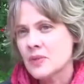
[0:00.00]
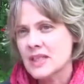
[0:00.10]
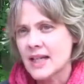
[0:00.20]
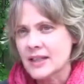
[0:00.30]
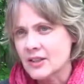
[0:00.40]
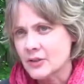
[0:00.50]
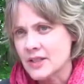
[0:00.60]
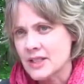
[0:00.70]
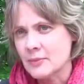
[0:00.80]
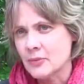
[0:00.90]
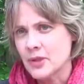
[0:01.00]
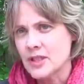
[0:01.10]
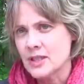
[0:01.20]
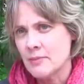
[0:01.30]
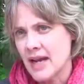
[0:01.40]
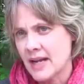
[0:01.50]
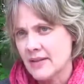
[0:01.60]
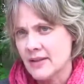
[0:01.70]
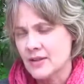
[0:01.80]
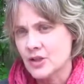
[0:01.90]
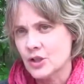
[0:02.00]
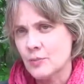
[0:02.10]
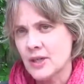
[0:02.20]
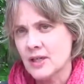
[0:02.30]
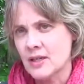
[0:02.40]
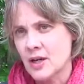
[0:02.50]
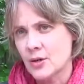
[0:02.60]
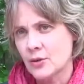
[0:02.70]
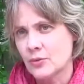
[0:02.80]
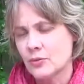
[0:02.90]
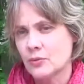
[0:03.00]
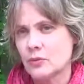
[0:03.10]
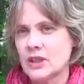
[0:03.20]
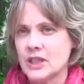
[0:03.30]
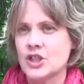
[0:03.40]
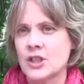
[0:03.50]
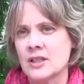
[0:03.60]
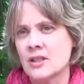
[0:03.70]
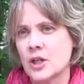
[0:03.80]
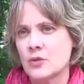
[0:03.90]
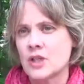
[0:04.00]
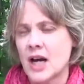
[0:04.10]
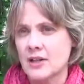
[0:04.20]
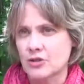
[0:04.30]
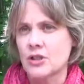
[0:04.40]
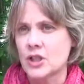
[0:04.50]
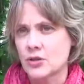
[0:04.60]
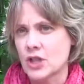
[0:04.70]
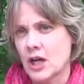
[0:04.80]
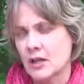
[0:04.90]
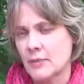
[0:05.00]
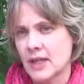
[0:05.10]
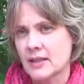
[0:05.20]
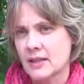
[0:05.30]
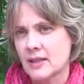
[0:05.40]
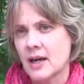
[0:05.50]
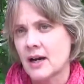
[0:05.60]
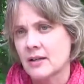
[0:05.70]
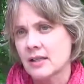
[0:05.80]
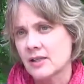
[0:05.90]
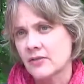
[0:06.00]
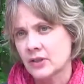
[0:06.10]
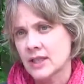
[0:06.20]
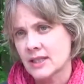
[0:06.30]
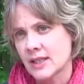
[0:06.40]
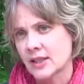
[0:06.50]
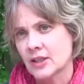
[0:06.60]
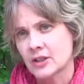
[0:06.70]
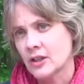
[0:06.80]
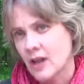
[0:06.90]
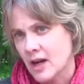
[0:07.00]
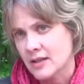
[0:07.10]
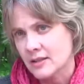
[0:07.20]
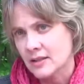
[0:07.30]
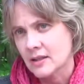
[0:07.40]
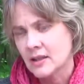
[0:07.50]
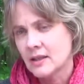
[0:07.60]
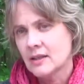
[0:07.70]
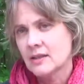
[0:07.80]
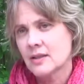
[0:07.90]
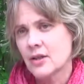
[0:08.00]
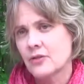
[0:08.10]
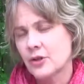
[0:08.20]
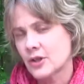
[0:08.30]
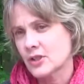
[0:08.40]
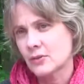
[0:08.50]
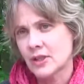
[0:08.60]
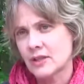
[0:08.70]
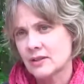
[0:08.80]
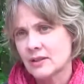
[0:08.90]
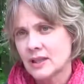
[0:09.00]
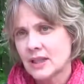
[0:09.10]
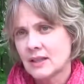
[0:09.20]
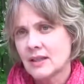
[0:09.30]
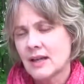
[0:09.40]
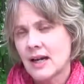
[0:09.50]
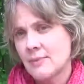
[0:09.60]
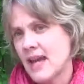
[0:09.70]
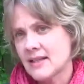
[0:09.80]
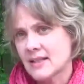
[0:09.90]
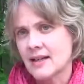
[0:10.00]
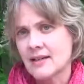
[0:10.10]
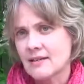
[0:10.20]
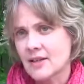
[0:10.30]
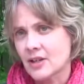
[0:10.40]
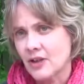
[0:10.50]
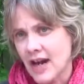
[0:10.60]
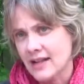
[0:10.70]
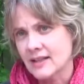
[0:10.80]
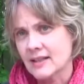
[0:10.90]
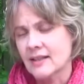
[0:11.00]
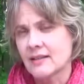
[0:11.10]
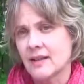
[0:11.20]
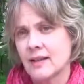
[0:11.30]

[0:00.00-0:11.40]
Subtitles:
Secularism would demand that there should be no religion, no doctrine, no dogma in our civil and secular laws. So, of course, I'm anti-theocratic